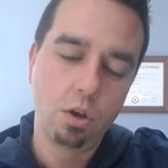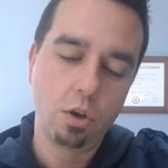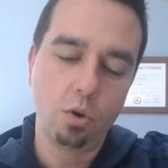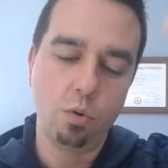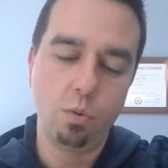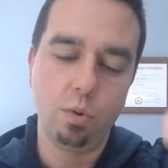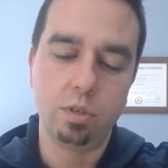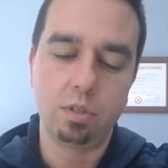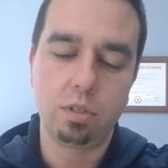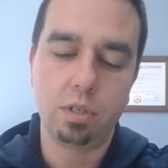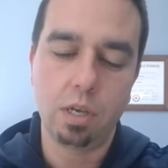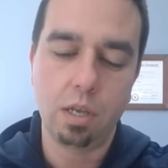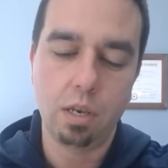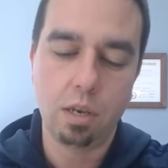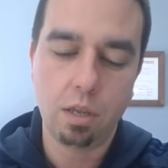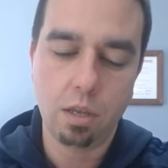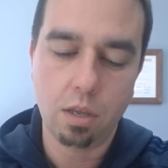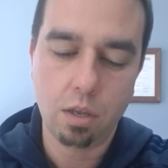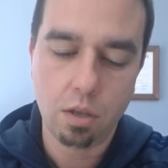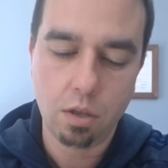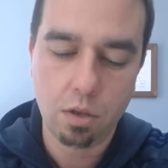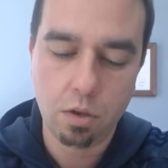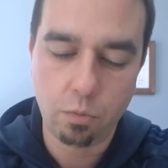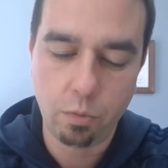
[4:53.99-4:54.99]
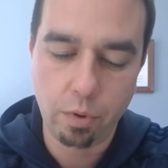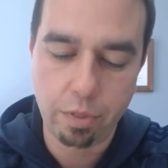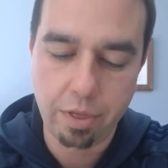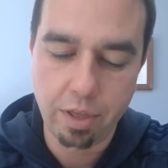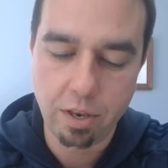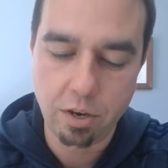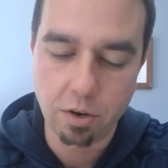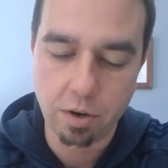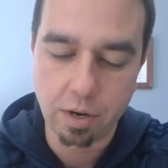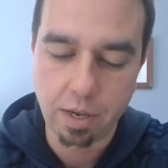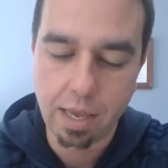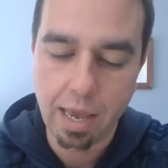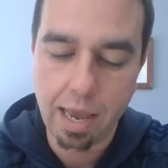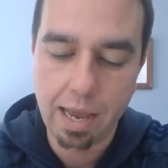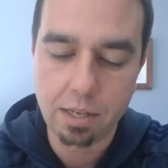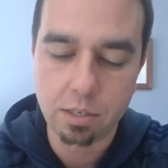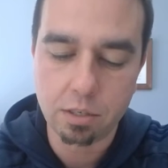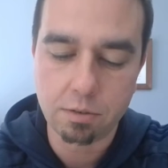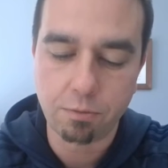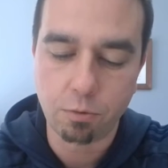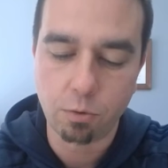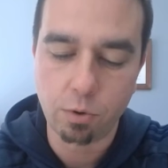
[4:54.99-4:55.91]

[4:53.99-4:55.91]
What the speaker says: who is in within your gates.